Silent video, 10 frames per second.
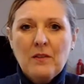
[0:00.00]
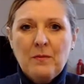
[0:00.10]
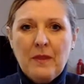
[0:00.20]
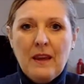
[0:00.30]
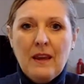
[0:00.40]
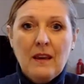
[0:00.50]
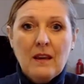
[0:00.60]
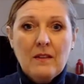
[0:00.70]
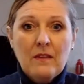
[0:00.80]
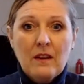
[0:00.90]
lot of
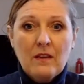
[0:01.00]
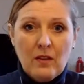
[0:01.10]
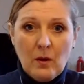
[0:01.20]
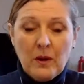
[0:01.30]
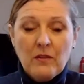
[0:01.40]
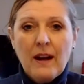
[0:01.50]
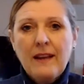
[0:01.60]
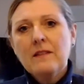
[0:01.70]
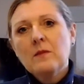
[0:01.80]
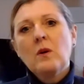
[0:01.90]
the concerns that we
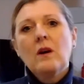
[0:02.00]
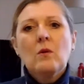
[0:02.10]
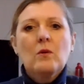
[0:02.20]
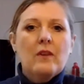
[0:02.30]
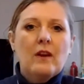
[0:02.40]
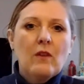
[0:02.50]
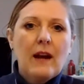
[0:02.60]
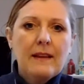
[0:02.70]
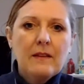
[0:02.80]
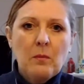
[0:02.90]
raised were also
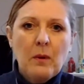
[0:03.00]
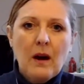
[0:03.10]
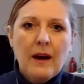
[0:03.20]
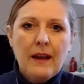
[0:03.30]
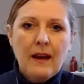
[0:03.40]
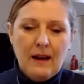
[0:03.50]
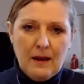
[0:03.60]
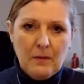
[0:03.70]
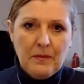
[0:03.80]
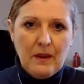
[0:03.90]
raised by
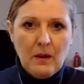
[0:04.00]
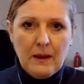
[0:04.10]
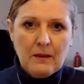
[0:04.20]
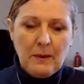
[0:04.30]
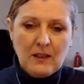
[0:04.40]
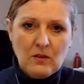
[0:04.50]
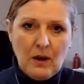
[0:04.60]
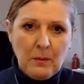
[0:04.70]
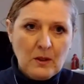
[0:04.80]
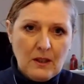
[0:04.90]
the UN
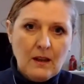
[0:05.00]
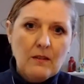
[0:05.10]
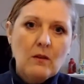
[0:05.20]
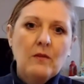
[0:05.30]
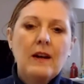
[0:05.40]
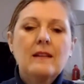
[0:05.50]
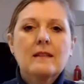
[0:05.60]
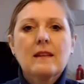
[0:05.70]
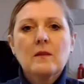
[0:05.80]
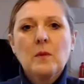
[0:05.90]
Special Rapporteur on
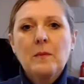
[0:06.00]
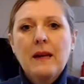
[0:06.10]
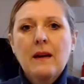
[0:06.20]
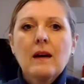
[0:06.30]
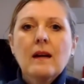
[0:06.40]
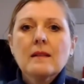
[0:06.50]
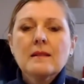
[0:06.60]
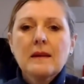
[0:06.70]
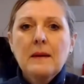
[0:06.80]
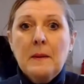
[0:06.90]
Violence Against Women and
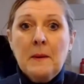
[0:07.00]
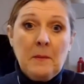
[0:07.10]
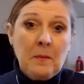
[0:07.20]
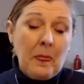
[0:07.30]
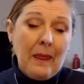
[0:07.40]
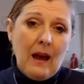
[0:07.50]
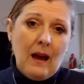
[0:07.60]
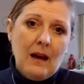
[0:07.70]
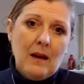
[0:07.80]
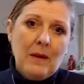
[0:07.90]
Girls,
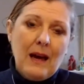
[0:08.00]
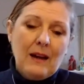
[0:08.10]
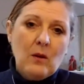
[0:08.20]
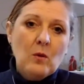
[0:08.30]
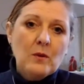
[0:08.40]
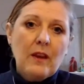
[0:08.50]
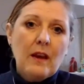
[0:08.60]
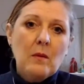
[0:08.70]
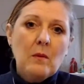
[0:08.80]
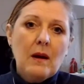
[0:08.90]
and
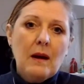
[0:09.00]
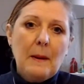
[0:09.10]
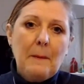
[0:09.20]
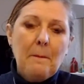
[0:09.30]
also